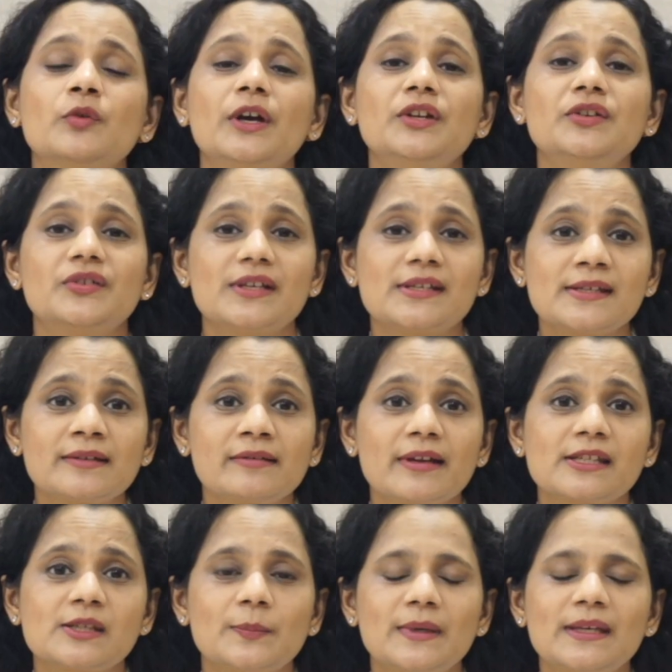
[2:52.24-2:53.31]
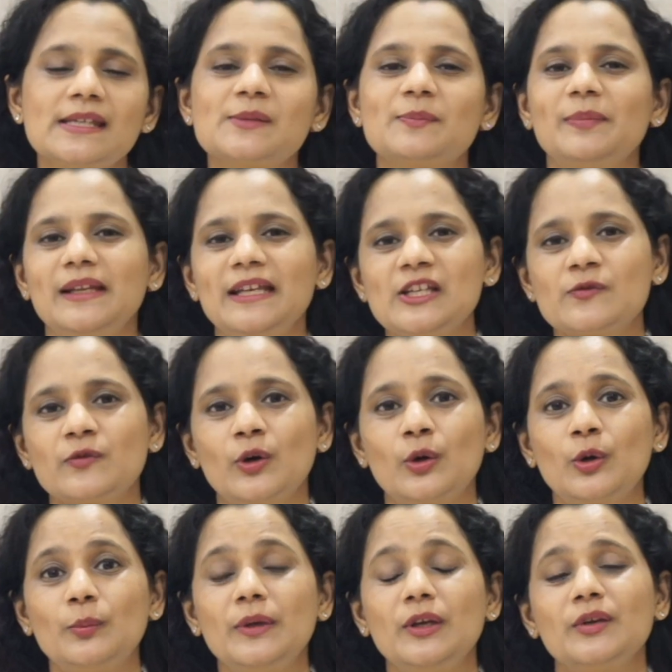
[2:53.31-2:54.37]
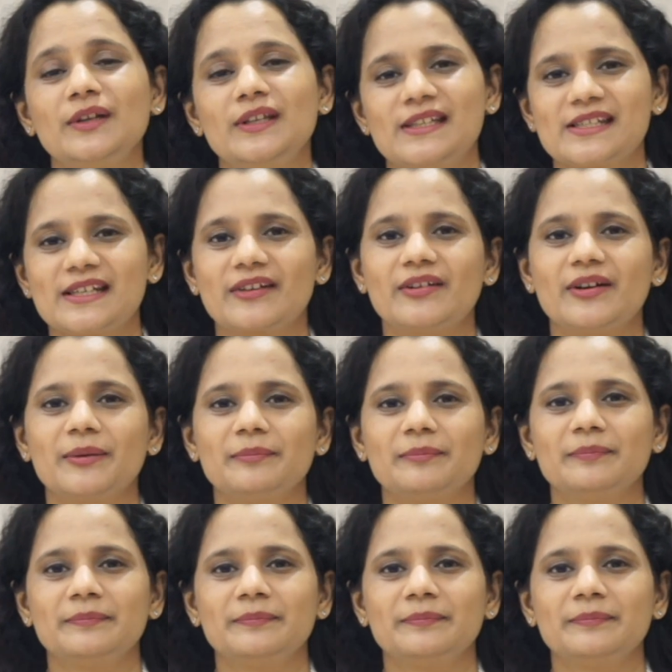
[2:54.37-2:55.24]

For interesting recipes, please follow me on Instagram.